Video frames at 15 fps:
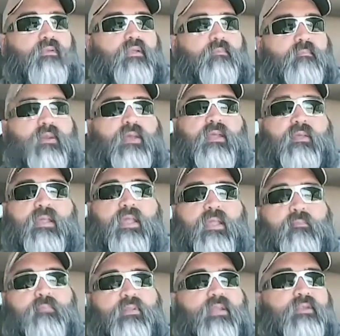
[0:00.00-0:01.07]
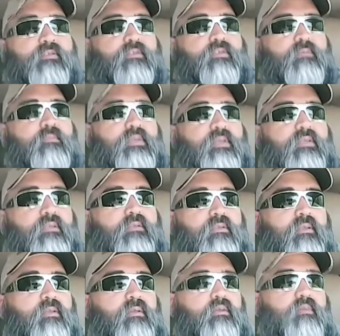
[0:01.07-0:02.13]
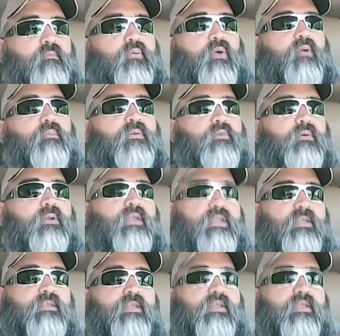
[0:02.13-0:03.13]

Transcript: my game plan is going to be probably when I hit